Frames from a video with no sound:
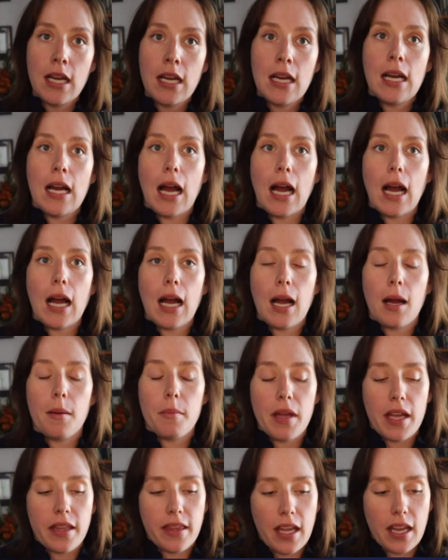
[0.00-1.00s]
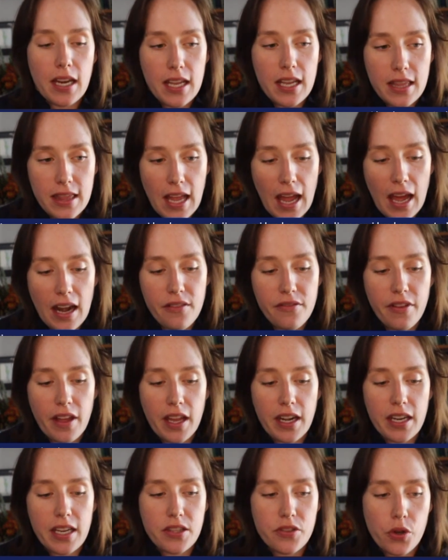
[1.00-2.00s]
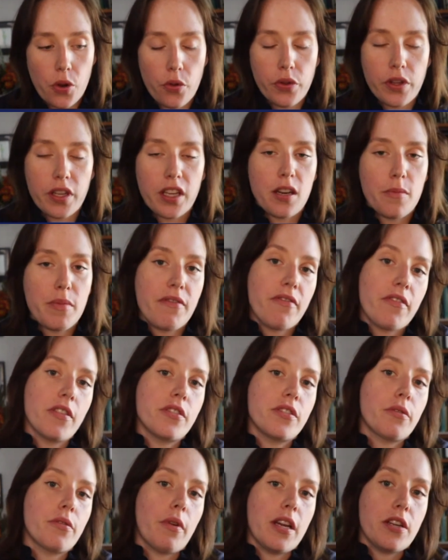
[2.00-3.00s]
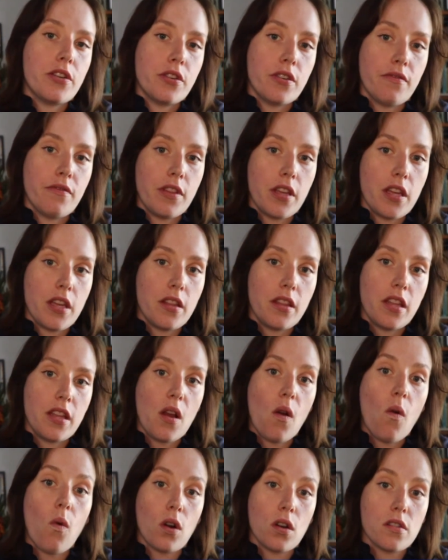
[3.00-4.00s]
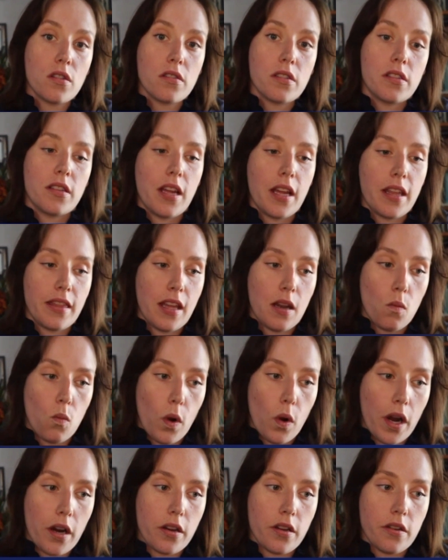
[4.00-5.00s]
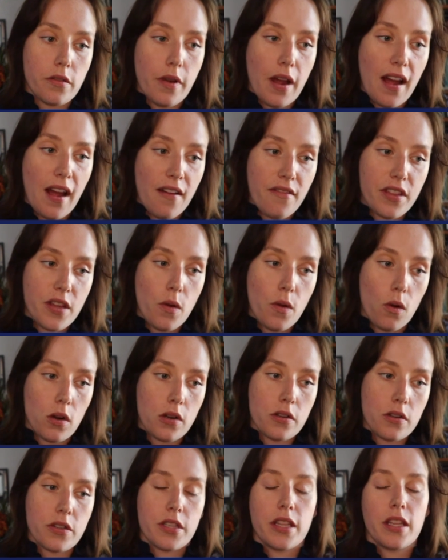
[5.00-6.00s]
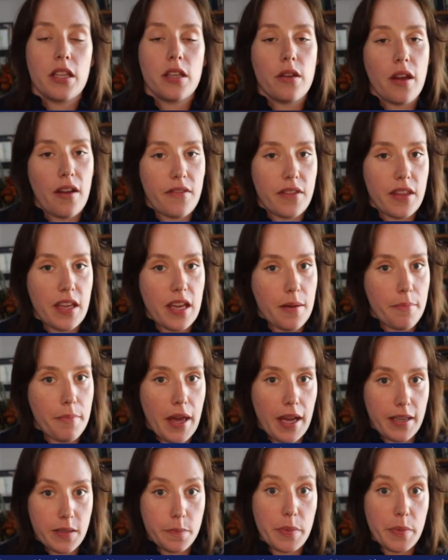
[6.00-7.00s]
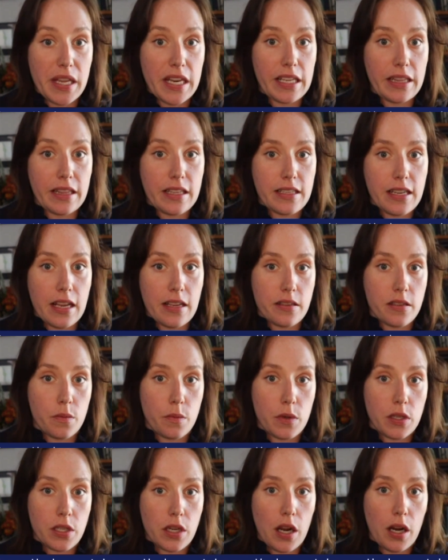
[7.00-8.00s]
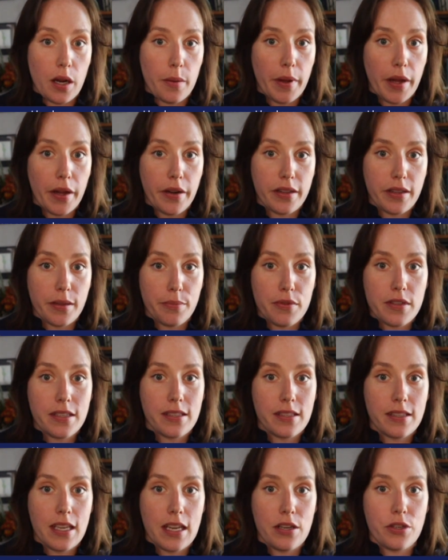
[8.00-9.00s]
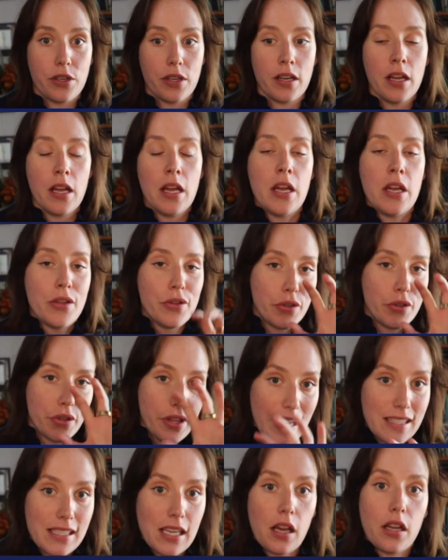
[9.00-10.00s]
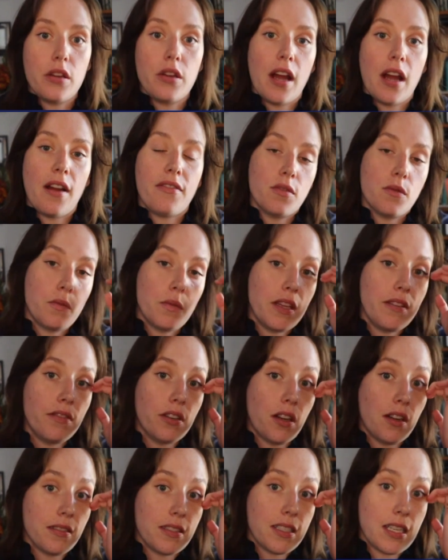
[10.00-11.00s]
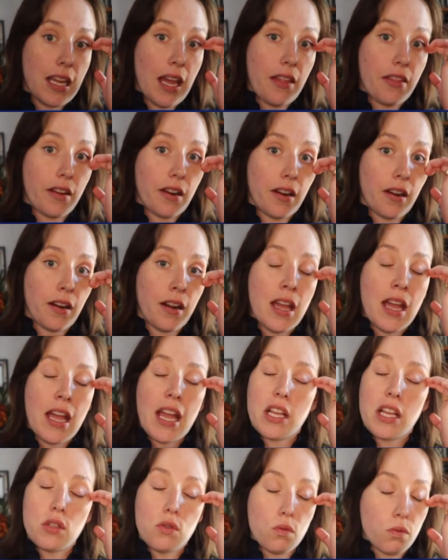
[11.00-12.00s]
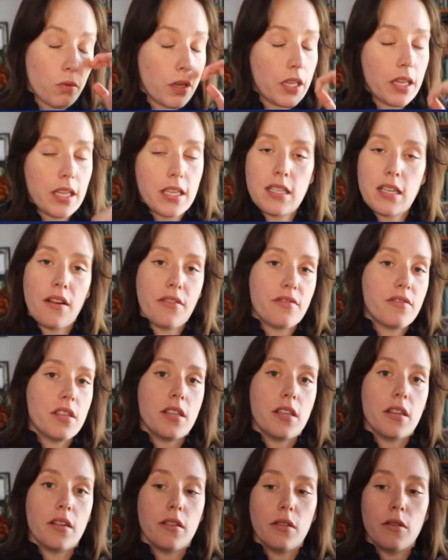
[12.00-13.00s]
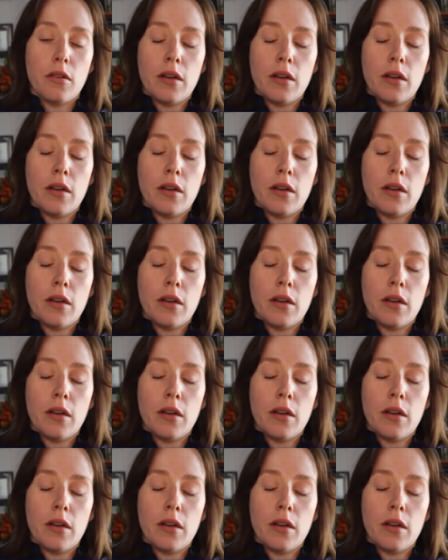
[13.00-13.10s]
And then in that event, it's only going to be for the duration of the orders, and then where you have the orders and then you have the impacts beating the test that we talk about in the presentation. So that's how you'd have to weave it all together. It's really tough to do.